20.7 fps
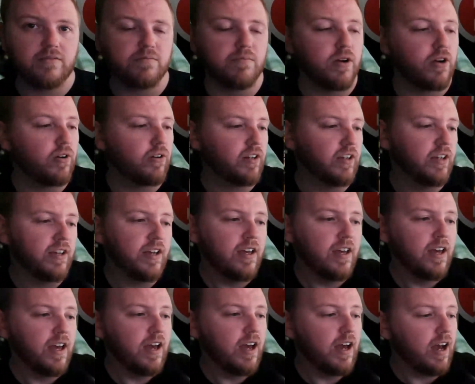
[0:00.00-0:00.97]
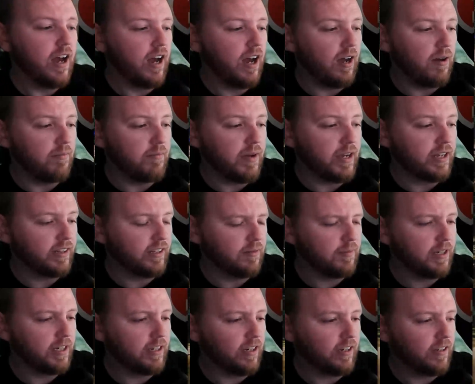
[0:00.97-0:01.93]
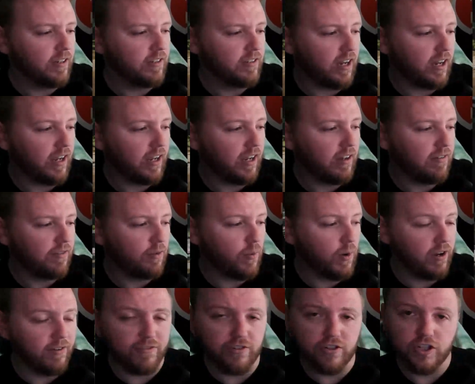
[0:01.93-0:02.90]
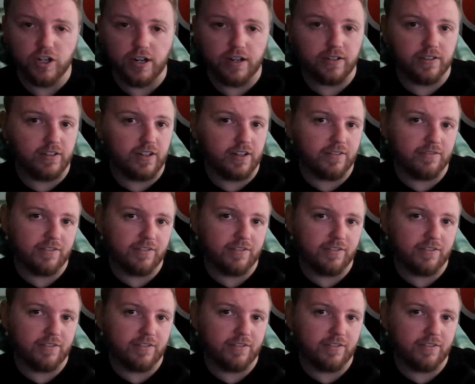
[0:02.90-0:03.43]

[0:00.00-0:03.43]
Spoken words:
mode, mainly because I have a wife and child that I have to